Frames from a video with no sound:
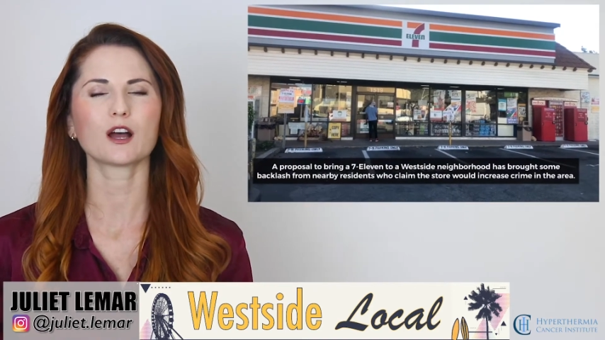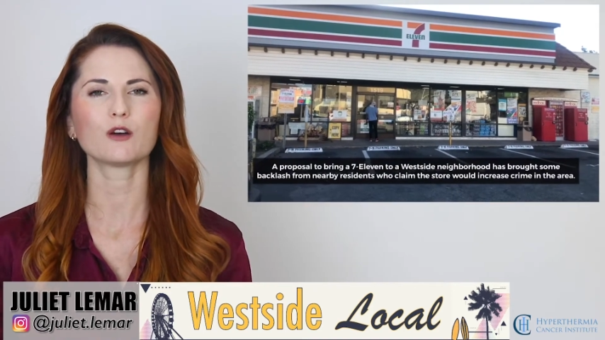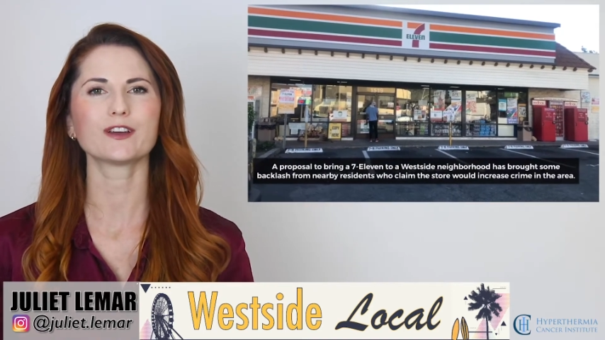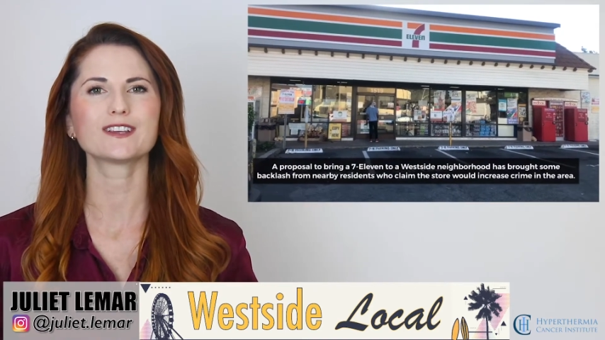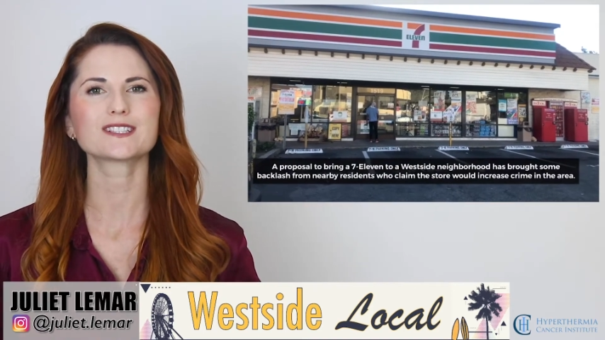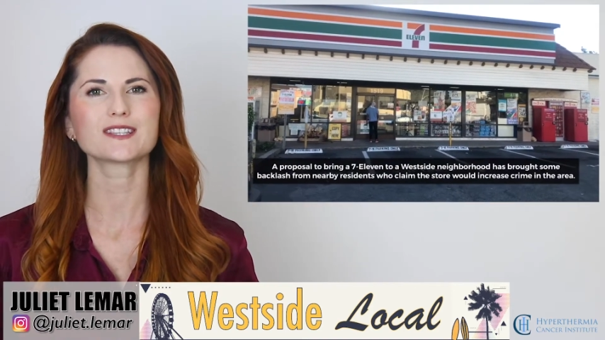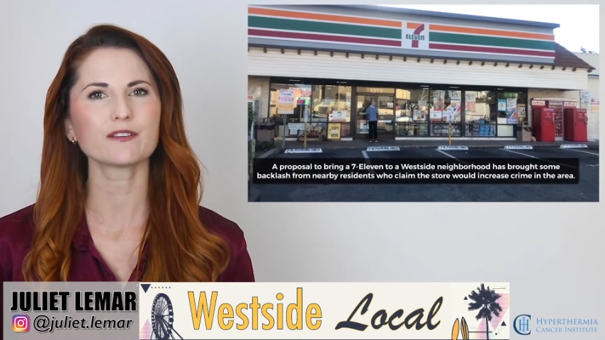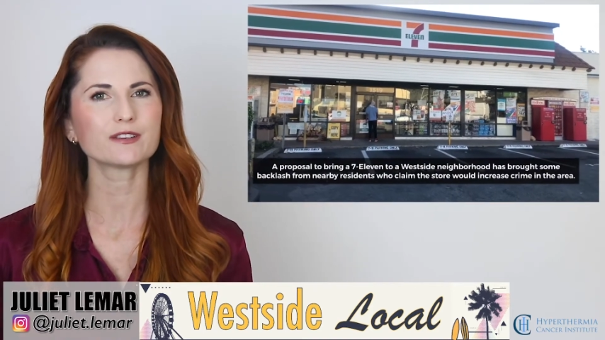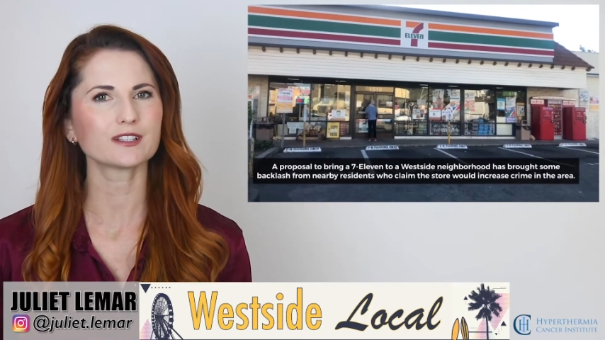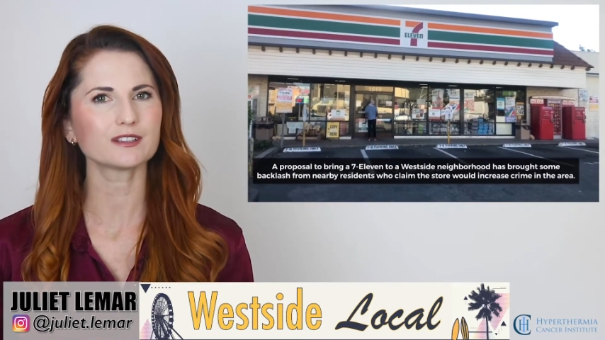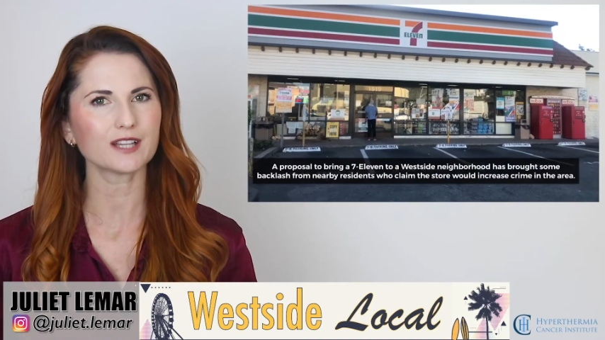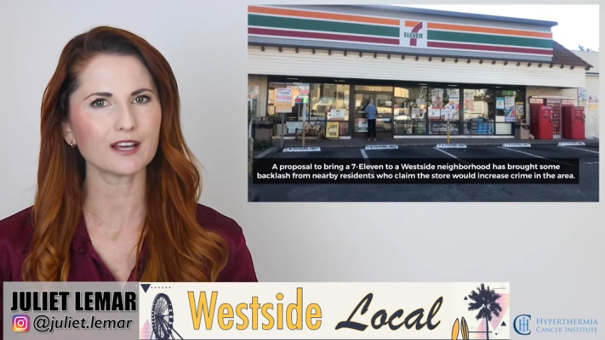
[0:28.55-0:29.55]
of a
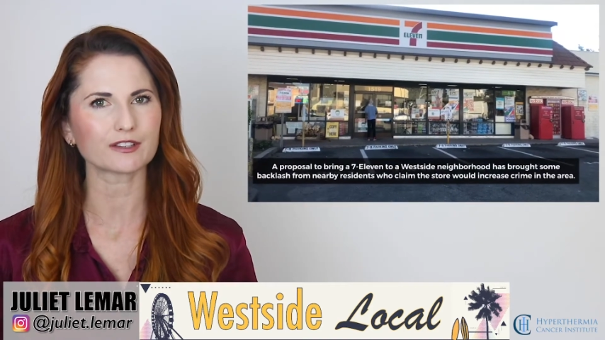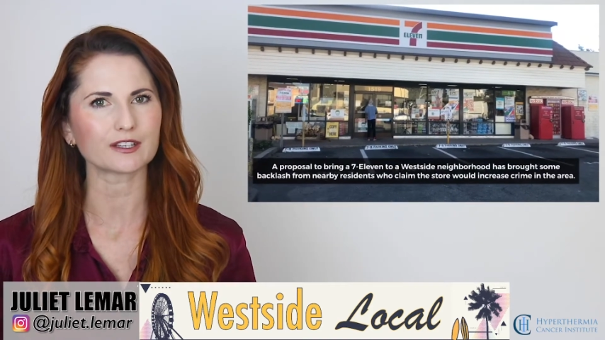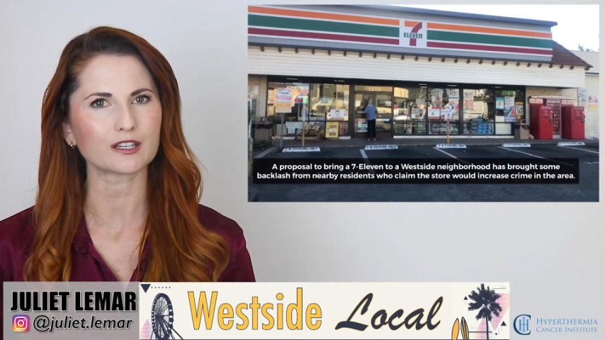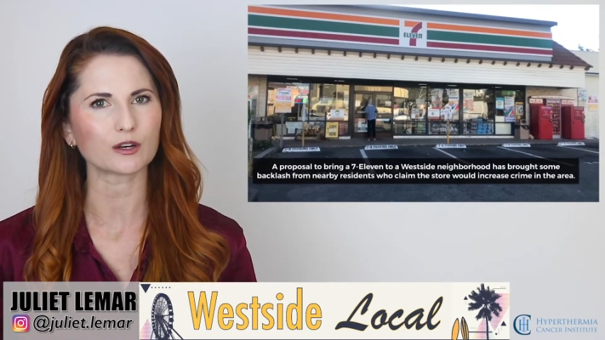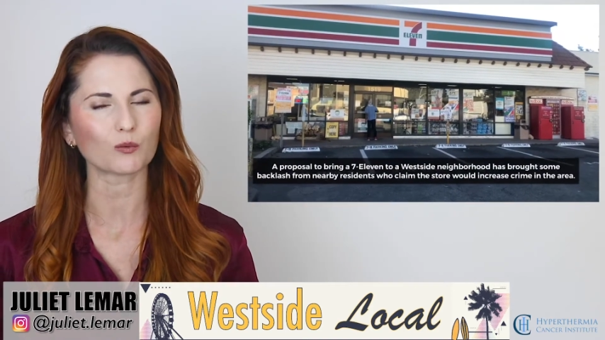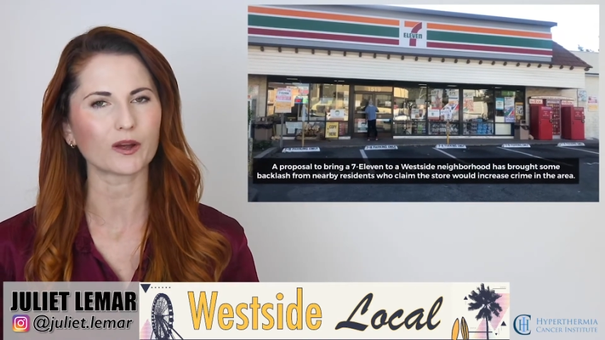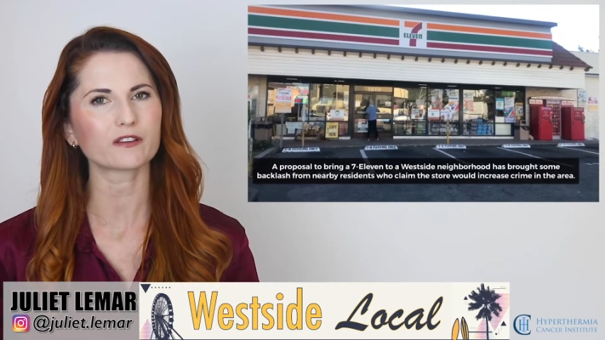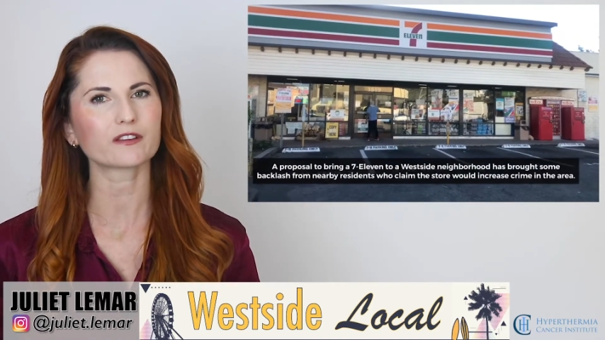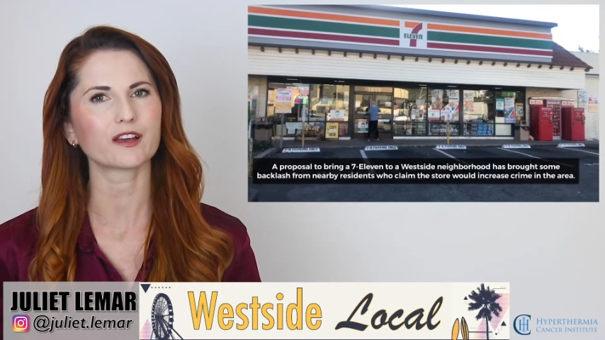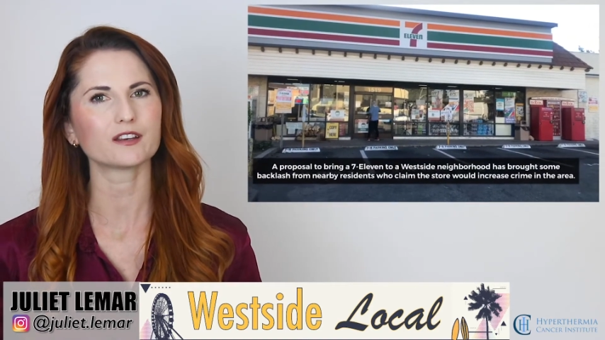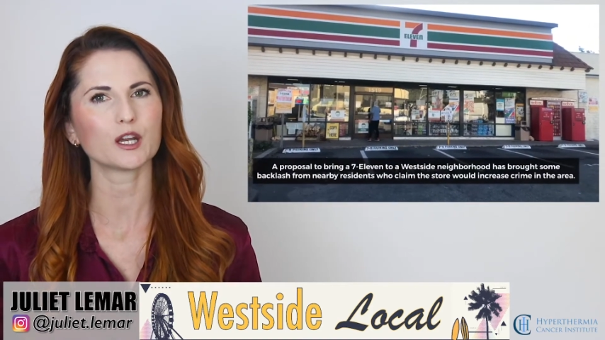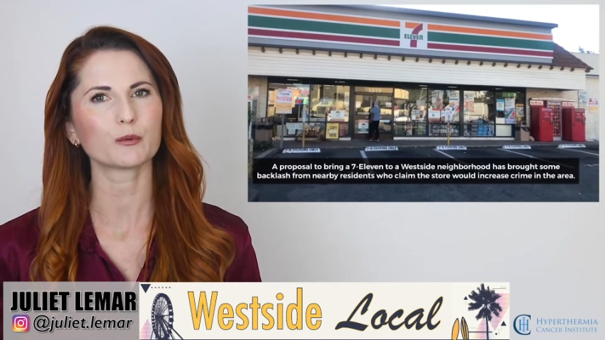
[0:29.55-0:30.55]
7-Eleven in a West
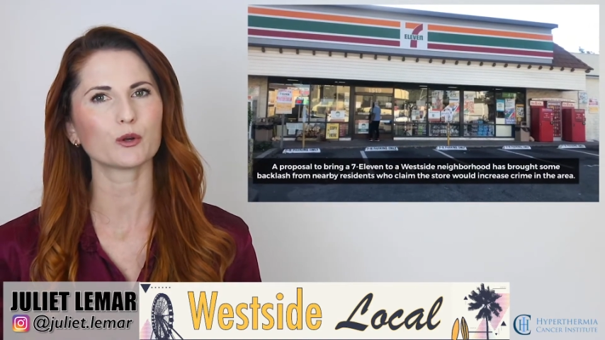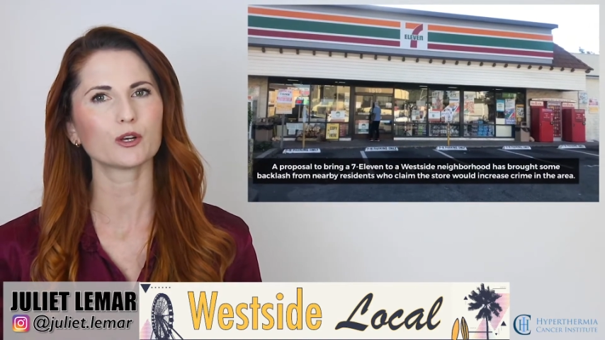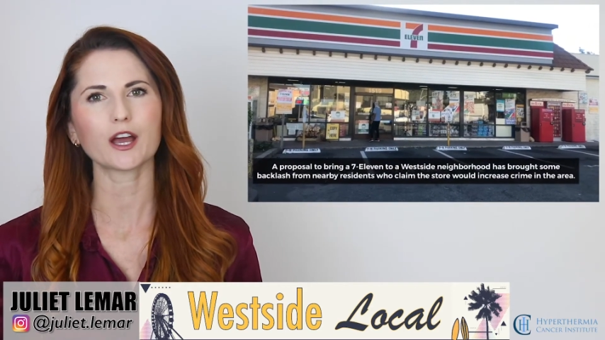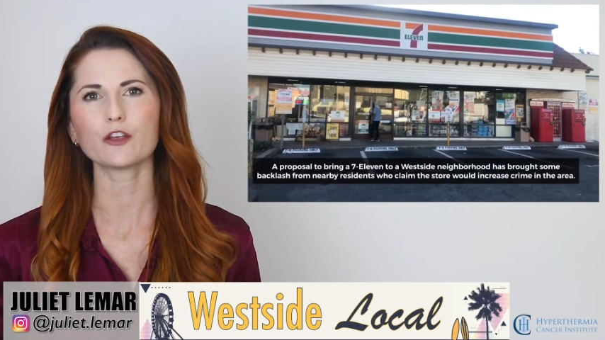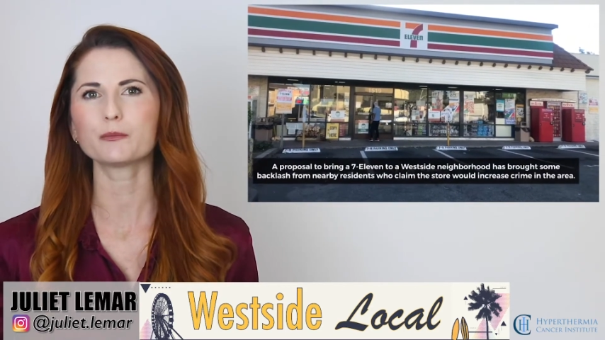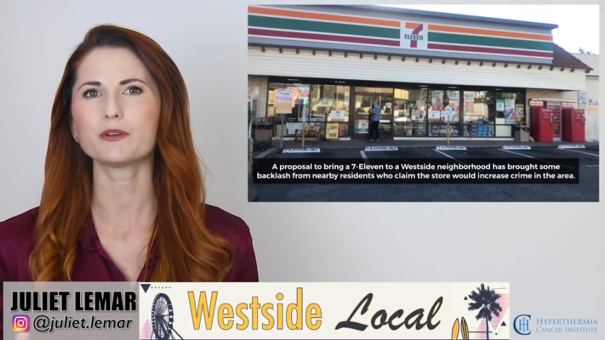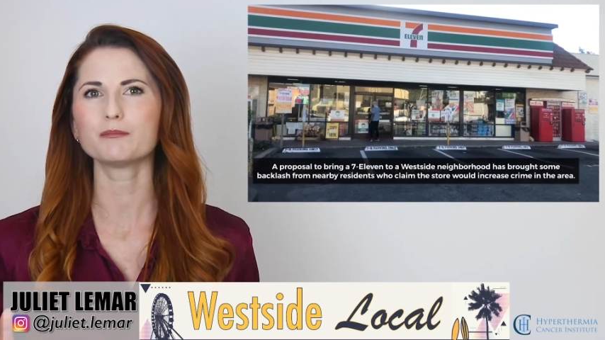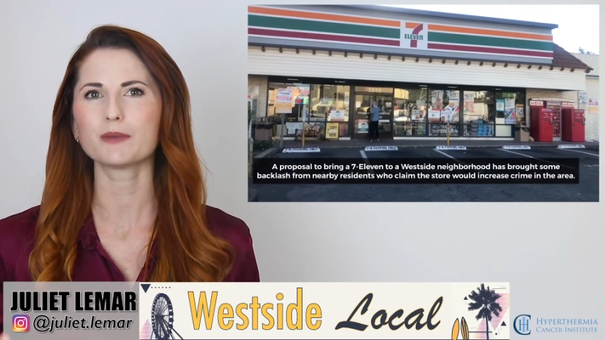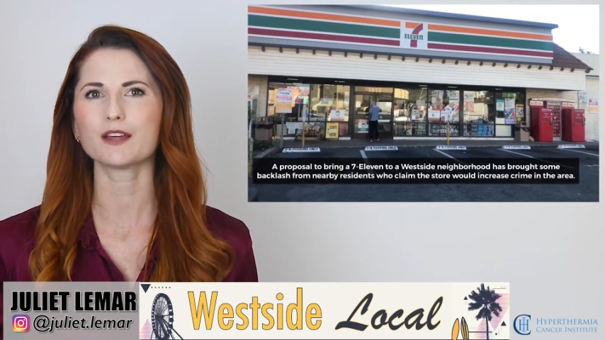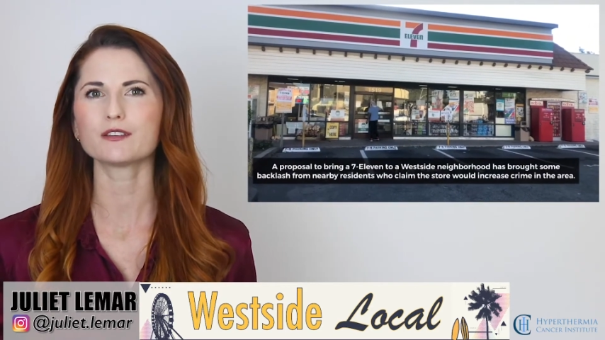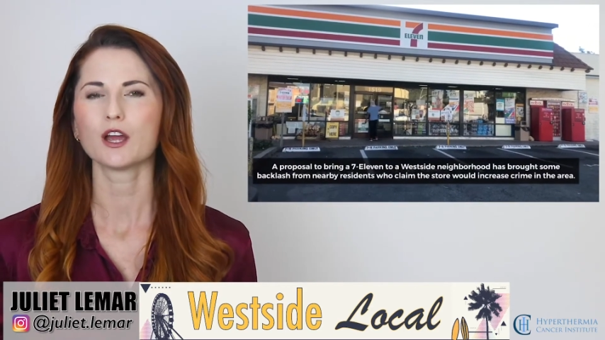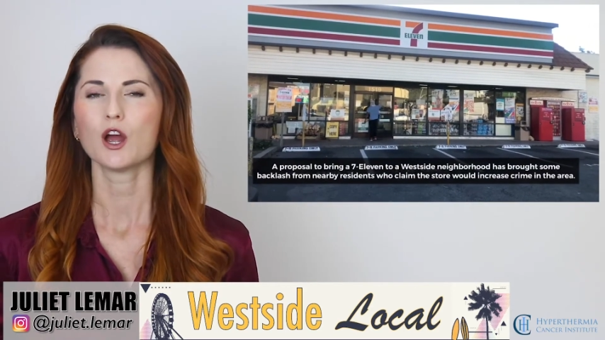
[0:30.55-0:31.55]
Side neighborhood has been
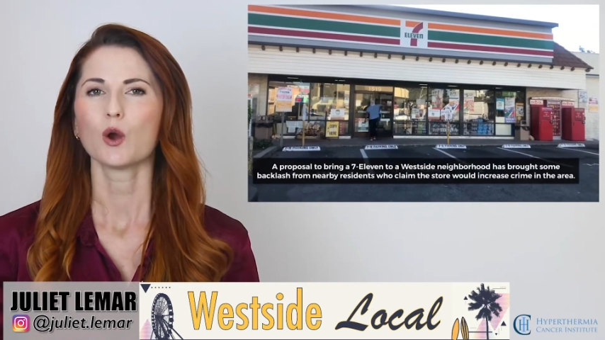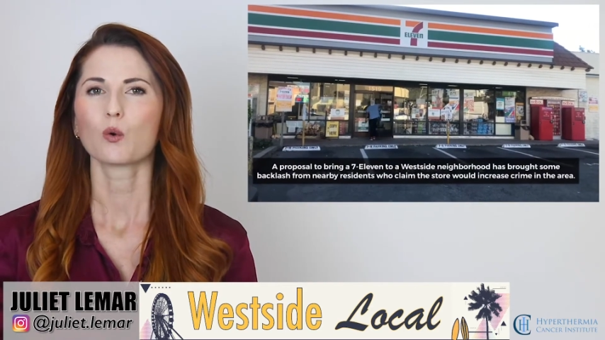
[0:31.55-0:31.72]
met